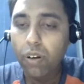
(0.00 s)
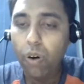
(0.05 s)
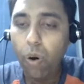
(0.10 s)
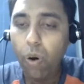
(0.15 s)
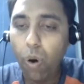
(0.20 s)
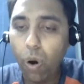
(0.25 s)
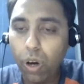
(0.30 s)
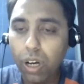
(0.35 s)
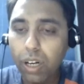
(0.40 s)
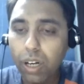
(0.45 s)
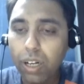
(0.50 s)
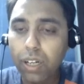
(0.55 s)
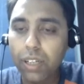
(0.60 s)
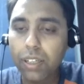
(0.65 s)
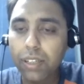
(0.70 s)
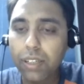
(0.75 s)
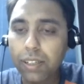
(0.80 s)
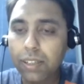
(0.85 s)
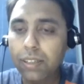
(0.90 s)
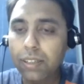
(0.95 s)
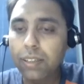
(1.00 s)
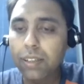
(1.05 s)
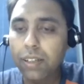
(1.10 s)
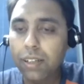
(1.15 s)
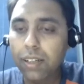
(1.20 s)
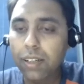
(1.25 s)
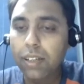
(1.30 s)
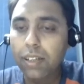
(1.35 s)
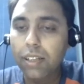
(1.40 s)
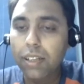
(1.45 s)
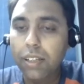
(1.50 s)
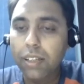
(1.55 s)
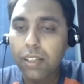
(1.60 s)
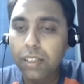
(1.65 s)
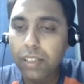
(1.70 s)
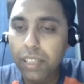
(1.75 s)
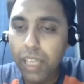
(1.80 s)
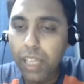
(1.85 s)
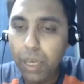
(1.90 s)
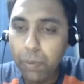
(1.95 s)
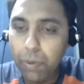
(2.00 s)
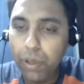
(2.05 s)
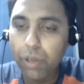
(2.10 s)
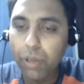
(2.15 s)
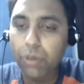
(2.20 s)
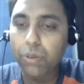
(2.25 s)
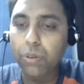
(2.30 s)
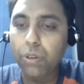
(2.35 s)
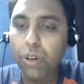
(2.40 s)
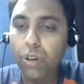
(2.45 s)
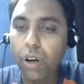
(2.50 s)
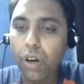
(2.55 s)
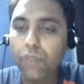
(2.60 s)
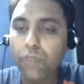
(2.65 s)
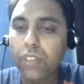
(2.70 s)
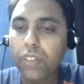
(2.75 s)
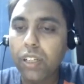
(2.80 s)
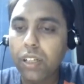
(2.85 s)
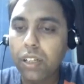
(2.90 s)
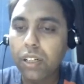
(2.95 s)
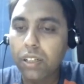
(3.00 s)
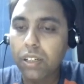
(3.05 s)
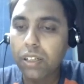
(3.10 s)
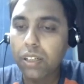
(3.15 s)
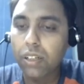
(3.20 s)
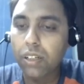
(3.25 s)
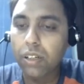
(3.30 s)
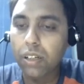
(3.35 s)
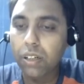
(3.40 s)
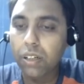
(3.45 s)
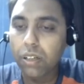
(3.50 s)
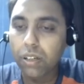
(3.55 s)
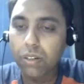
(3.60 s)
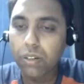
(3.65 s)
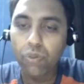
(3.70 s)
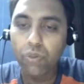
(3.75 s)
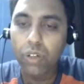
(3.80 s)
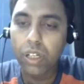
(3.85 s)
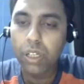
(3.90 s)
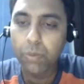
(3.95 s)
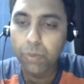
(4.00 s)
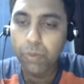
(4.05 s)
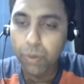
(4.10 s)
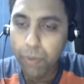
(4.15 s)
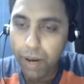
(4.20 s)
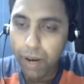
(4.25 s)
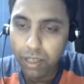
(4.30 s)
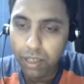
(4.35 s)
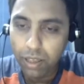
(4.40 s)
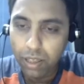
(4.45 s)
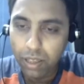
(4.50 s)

occurred in the neighborhood of the word mobile?